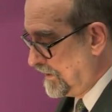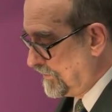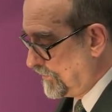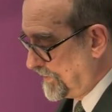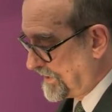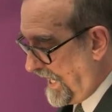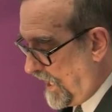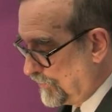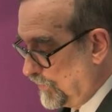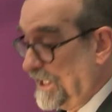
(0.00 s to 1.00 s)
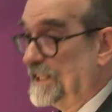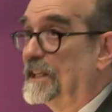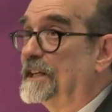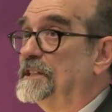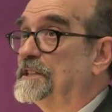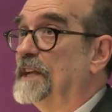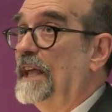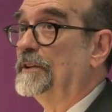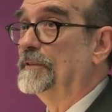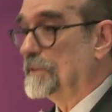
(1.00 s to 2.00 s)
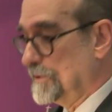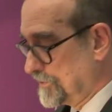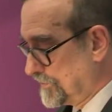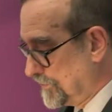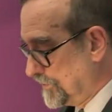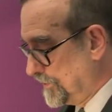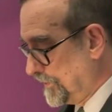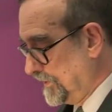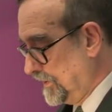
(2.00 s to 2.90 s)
without winning the consent of those ruled,